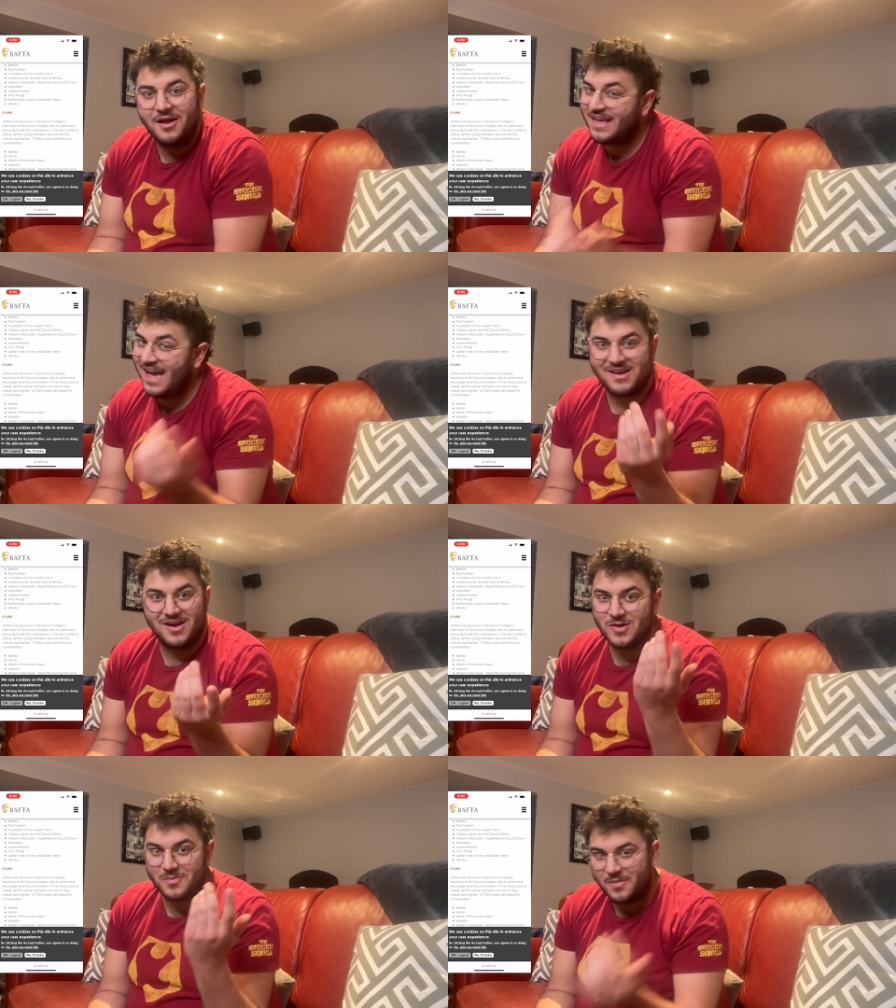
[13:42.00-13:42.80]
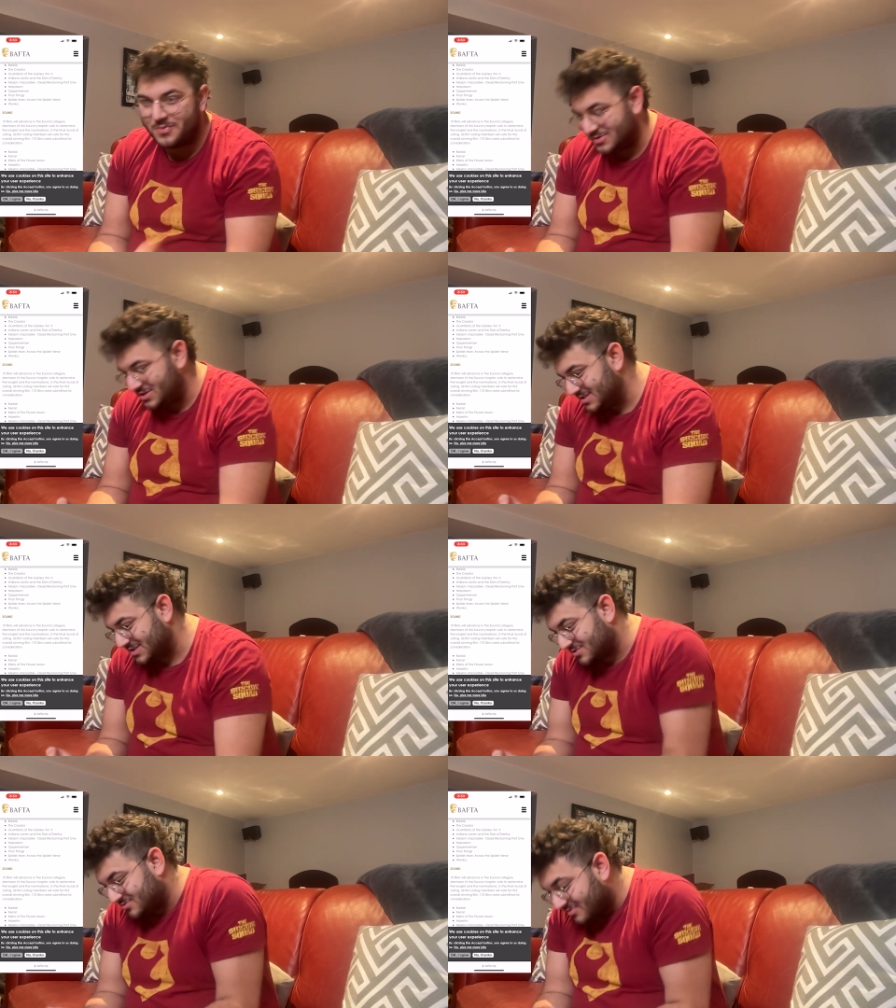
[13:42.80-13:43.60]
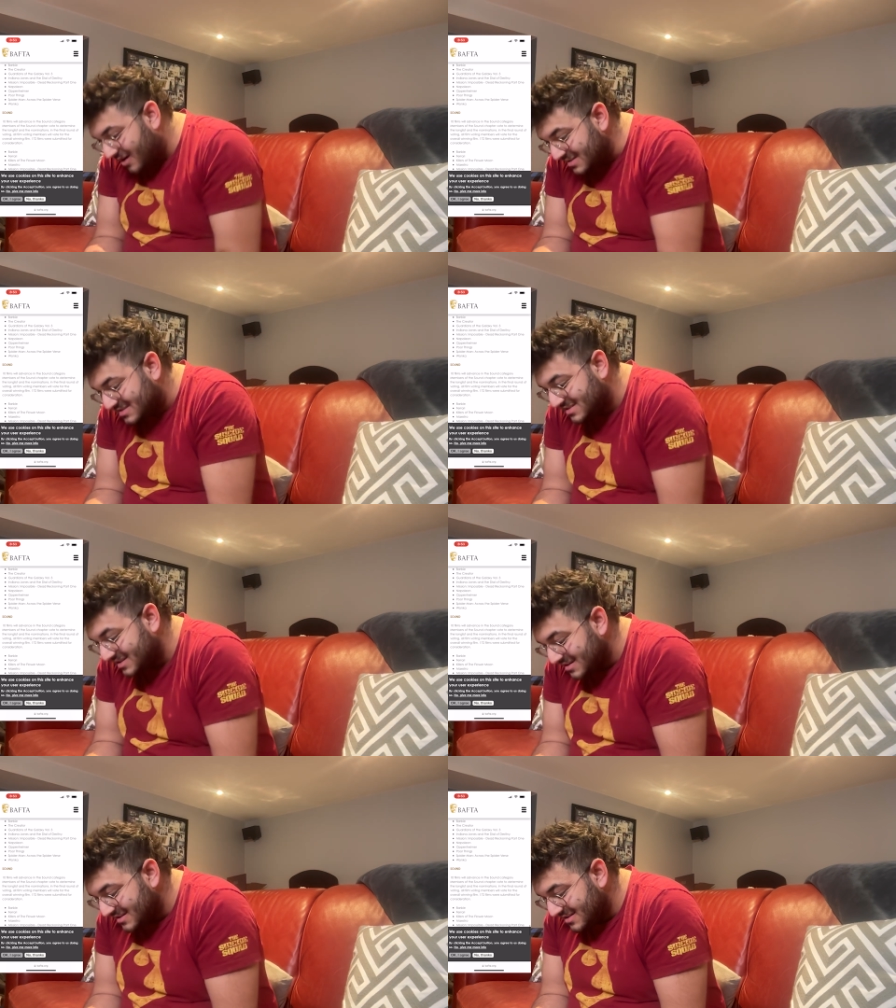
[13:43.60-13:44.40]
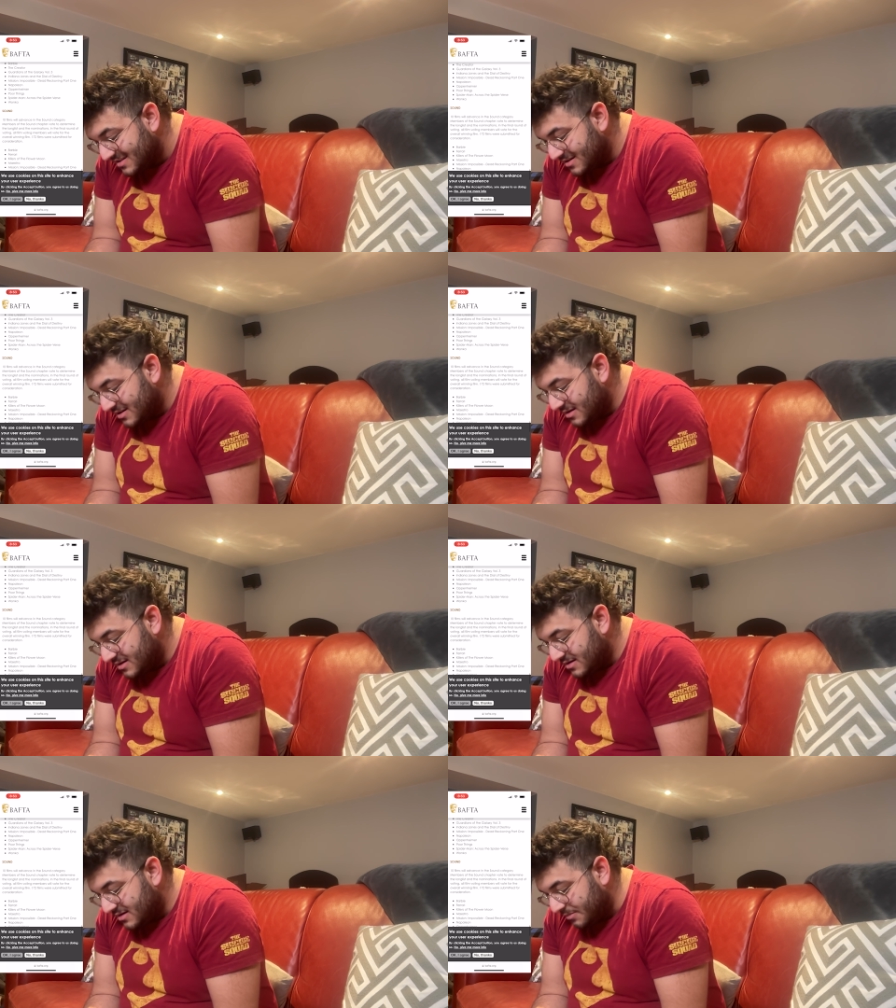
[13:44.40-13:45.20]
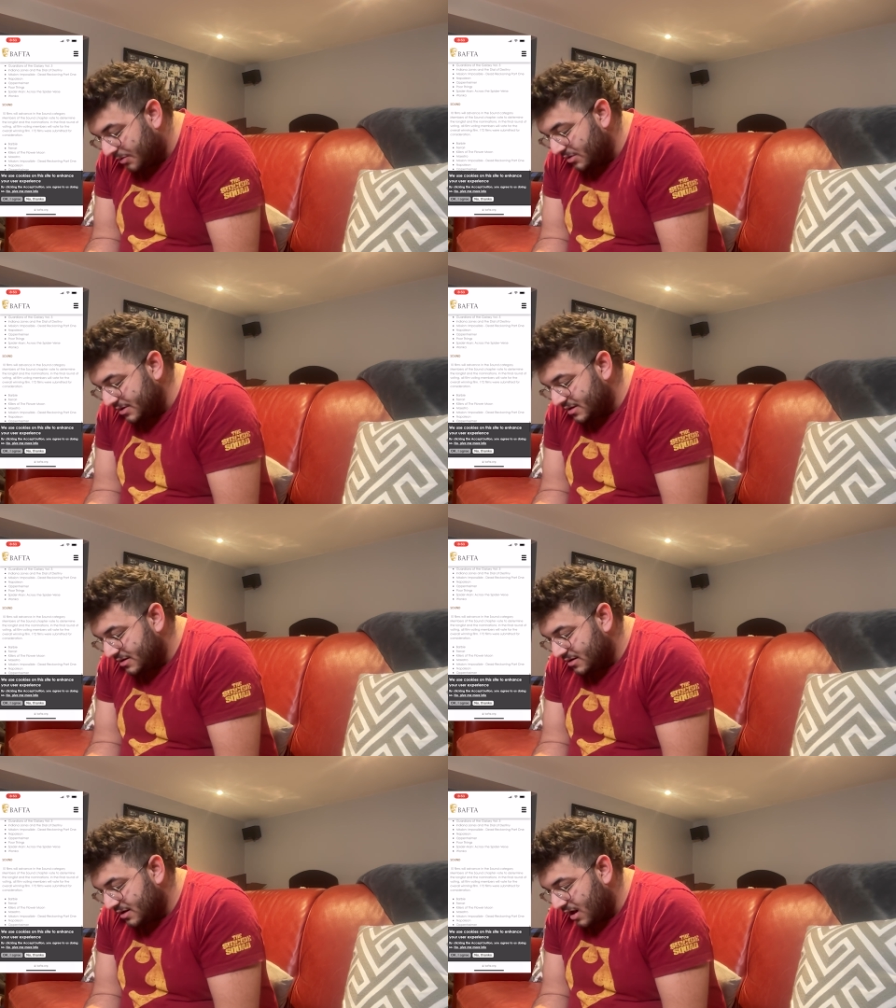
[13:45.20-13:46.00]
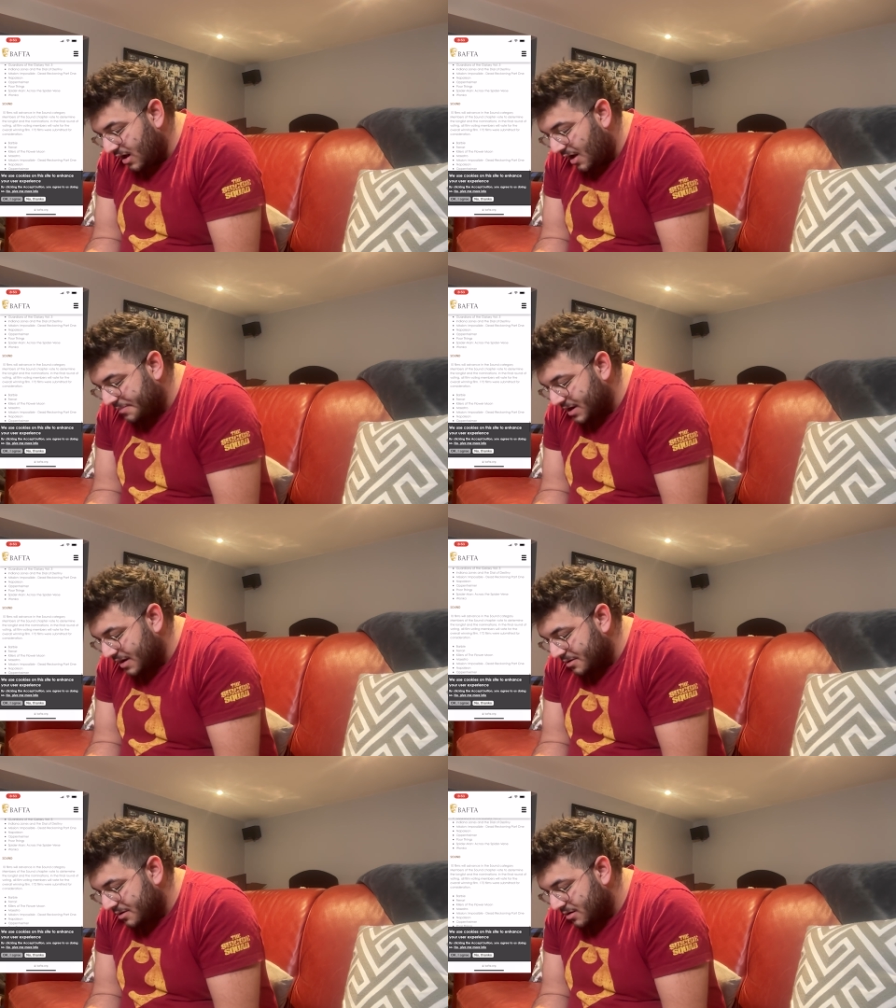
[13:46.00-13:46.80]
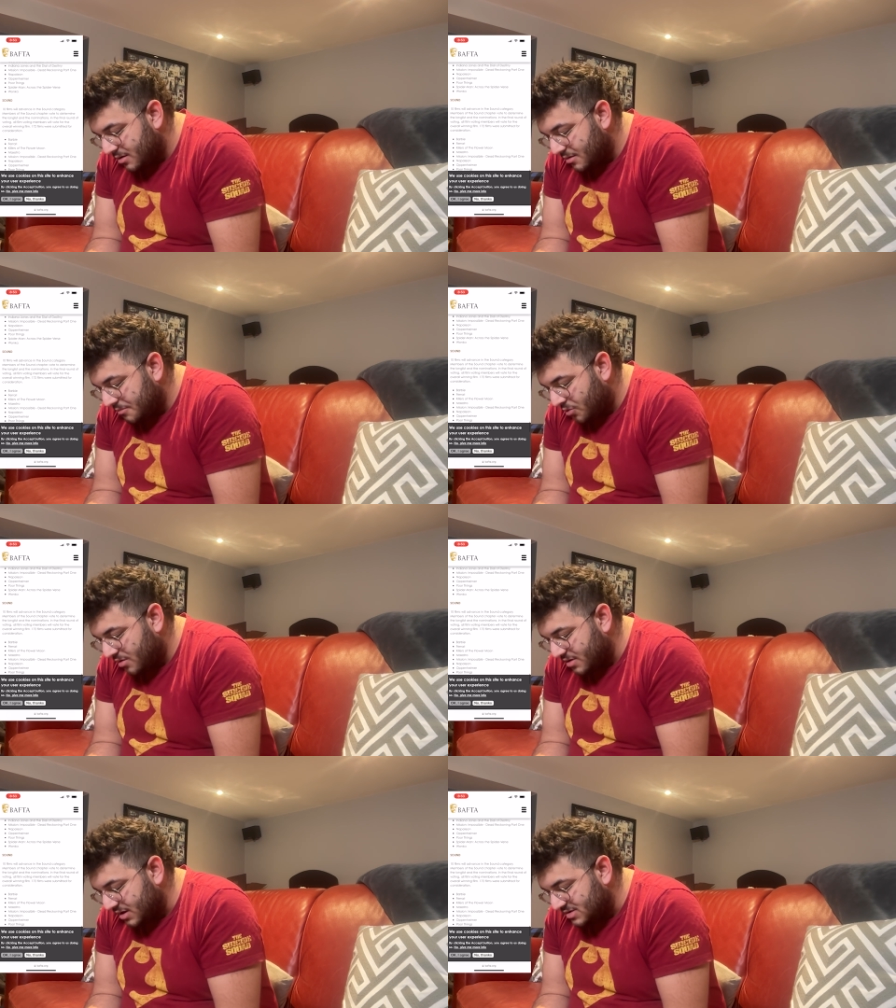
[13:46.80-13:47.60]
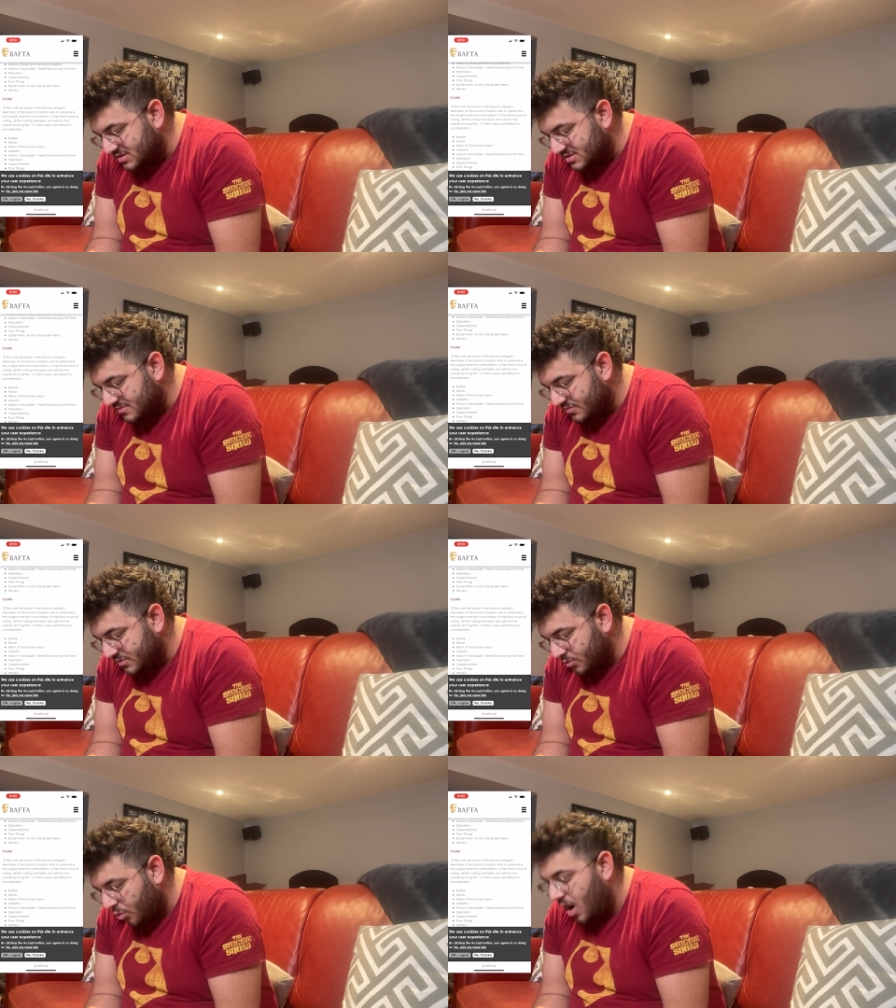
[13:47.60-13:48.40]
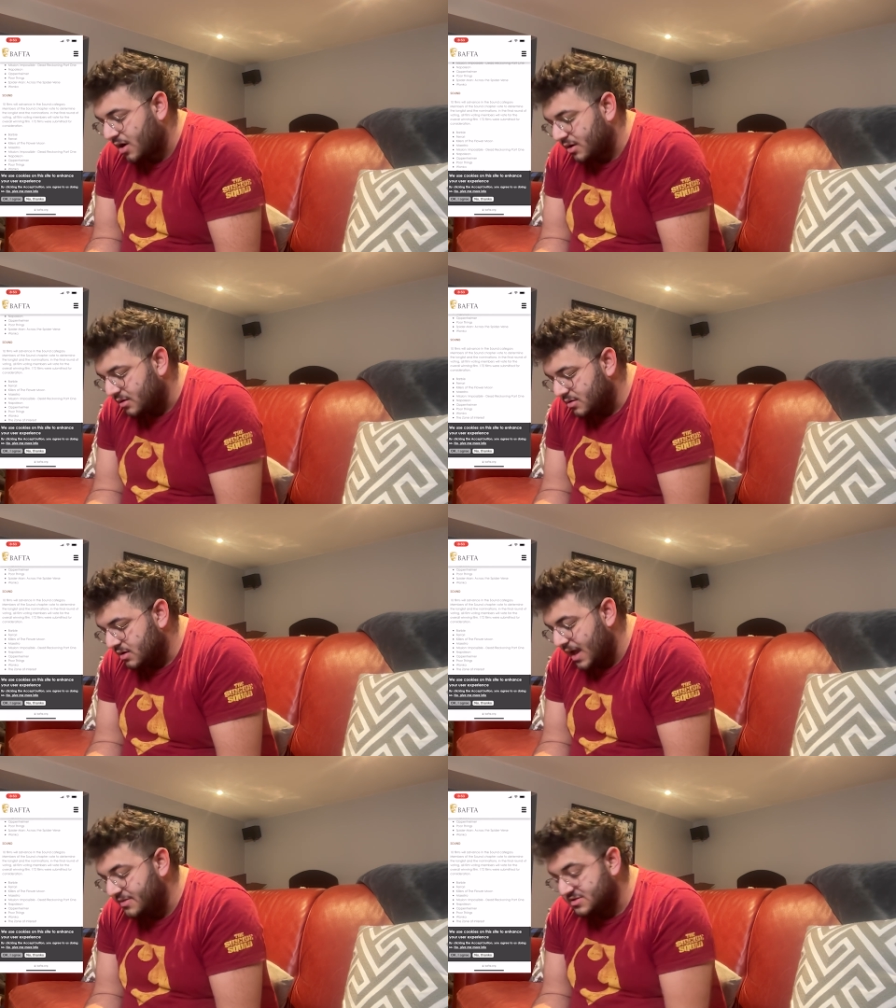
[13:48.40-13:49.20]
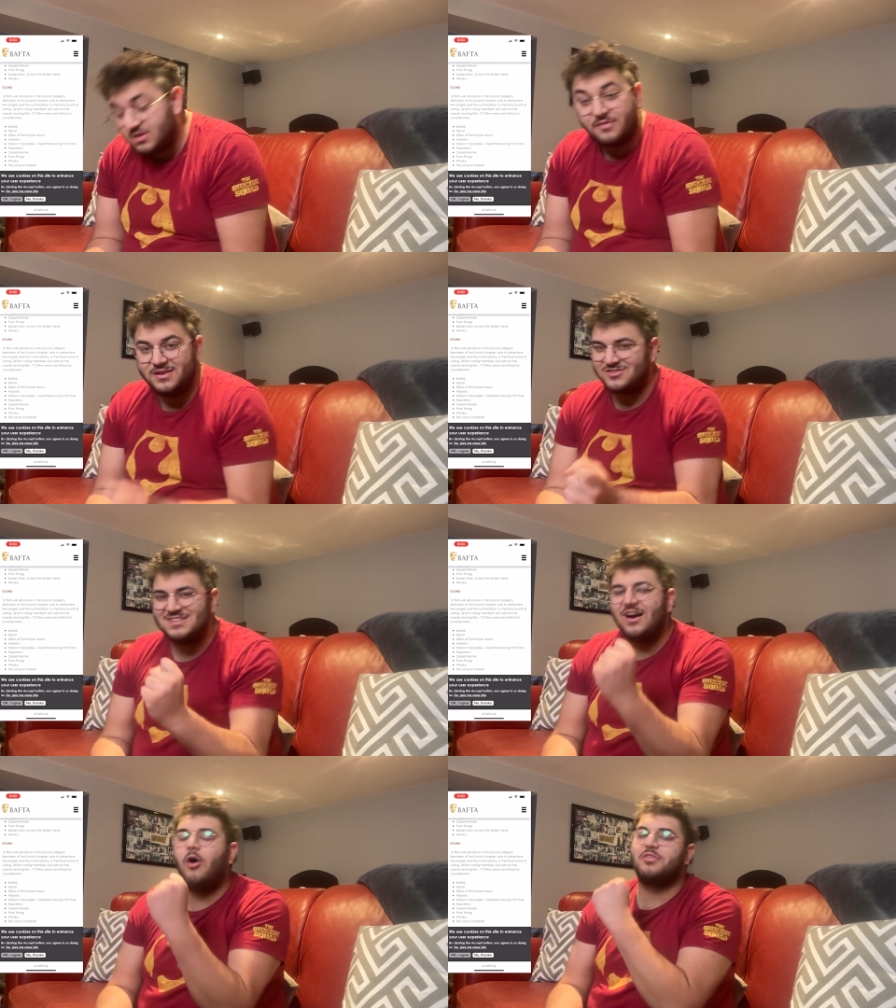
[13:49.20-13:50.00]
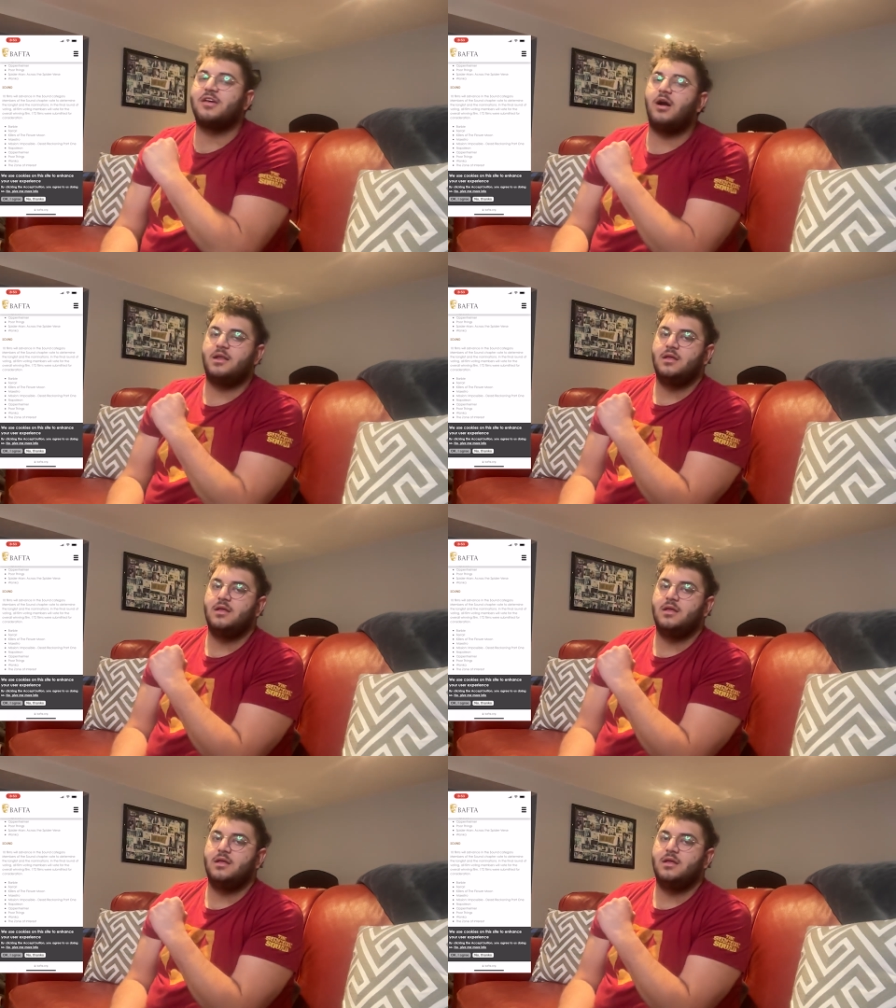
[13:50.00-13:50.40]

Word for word: again, color purple. Jesus Christ. Napoleon, Oppenheimer, Poor things. Wonka and the Zone of Interest. No, thank God.